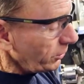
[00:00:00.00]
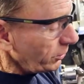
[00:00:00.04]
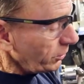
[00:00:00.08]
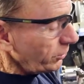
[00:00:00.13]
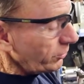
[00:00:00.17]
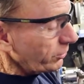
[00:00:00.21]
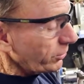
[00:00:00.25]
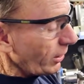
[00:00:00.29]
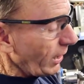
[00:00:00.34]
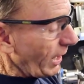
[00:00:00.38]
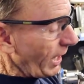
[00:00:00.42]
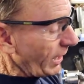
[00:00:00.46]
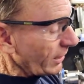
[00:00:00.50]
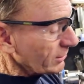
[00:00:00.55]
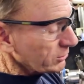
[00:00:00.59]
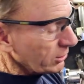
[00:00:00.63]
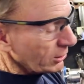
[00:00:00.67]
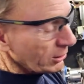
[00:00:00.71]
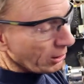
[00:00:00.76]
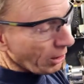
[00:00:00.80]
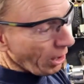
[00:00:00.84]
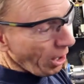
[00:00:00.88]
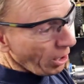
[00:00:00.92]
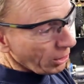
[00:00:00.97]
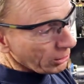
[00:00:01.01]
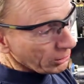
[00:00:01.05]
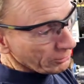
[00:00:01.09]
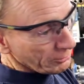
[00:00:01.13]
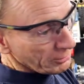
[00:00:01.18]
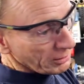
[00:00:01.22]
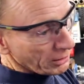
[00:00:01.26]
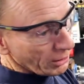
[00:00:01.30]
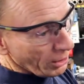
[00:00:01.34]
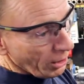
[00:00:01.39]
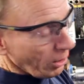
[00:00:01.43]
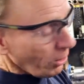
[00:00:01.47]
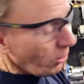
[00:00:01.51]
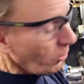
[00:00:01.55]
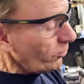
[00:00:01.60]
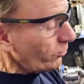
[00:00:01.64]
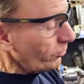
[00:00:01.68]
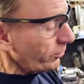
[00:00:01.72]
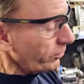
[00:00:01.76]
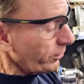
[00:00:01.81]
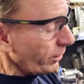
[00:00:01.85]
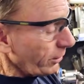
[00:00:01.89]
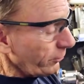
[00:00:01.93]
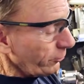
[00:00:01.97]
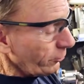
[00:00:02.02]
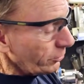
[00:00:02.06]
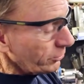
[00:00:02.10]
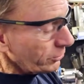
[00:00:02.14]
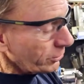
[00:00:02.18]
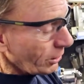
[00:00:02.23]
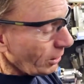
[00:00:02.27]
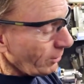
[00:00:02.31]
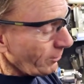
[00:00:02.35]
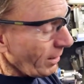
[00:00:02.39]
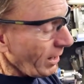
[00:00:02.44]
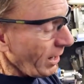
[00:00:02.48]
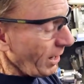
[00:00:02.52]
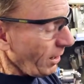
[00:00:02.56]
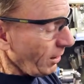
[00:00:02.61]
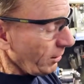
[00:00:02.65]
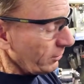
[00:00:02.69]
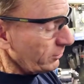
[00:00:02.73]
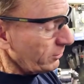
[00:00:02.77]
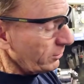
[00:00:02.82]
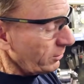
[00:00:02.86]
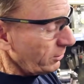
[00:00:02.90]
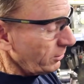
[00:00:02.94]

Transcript: you could actually lock them in the holder and they wouldn't come out.